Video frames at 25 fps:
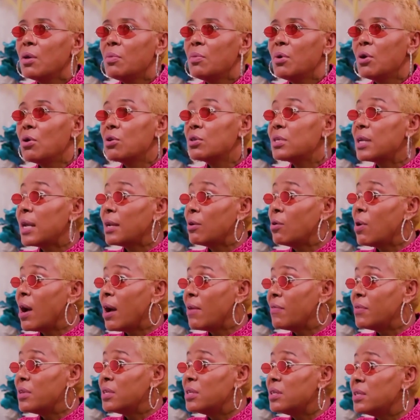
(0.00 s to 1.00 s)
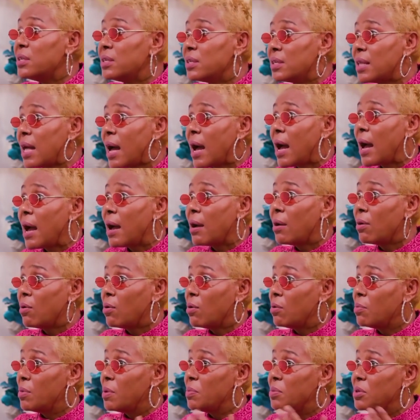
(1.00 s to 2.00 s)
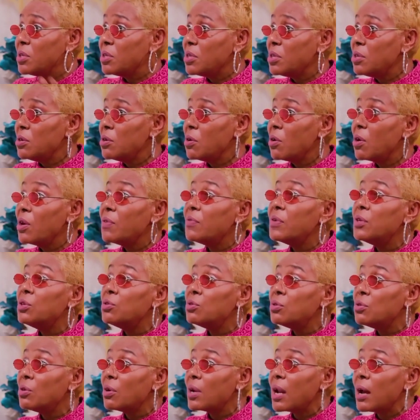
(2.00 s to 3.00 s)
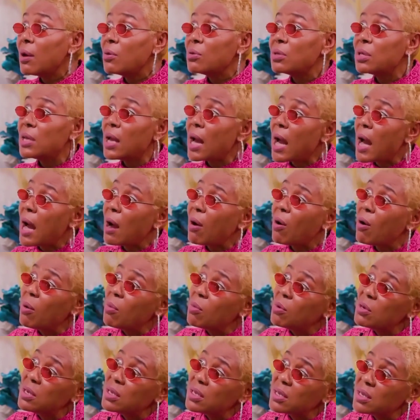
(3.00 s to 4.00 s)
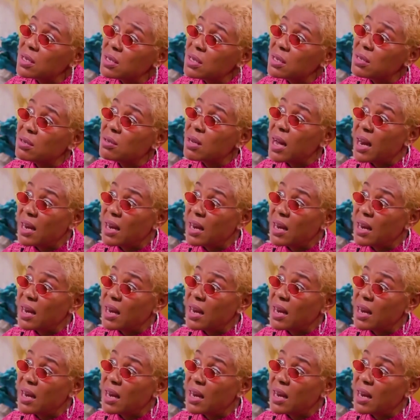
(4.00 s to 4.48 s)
Because I don't have a sister or maybe senior, or even junior that will say, ah, come on, this thing